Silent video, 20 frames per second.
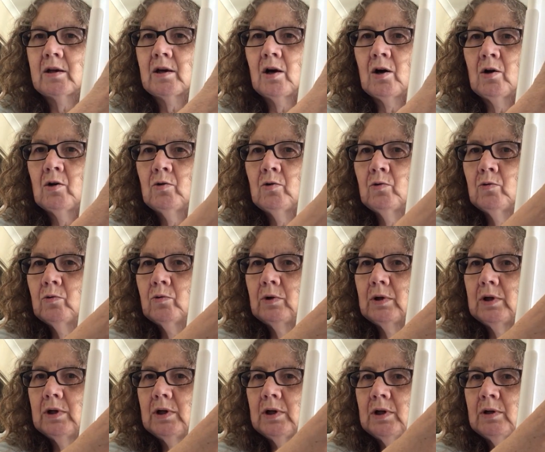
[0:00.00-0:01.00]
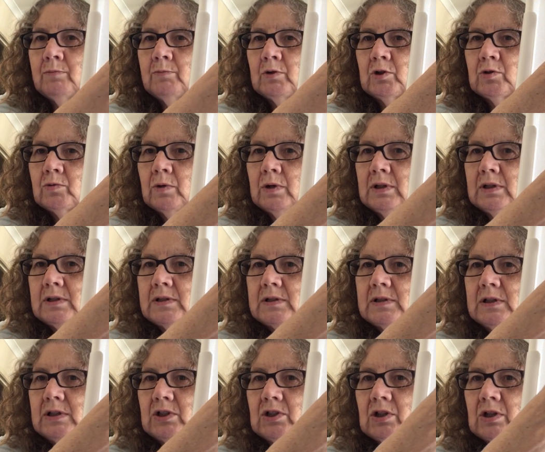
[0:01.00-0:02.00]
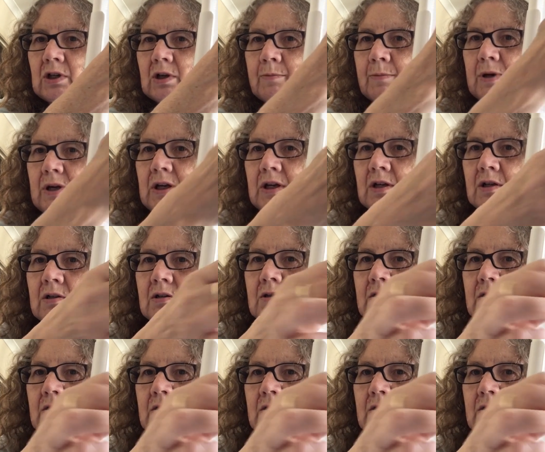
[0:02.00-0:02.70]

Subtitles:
go in between the stitching up here.